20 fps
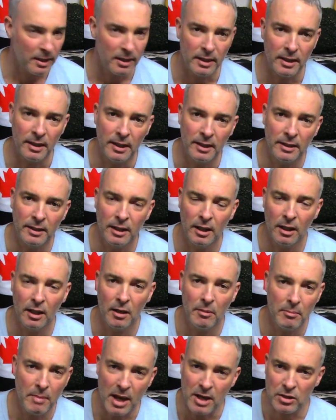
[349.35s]
and uh,
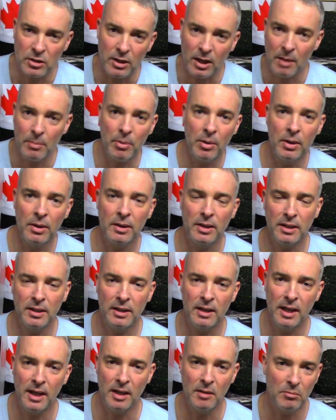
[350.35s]
mash it up
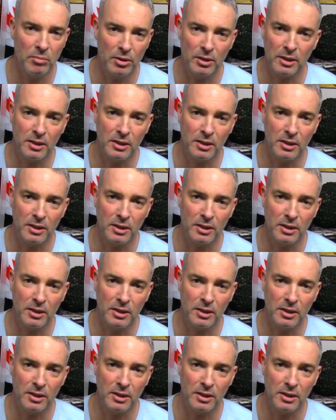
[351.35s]
and put it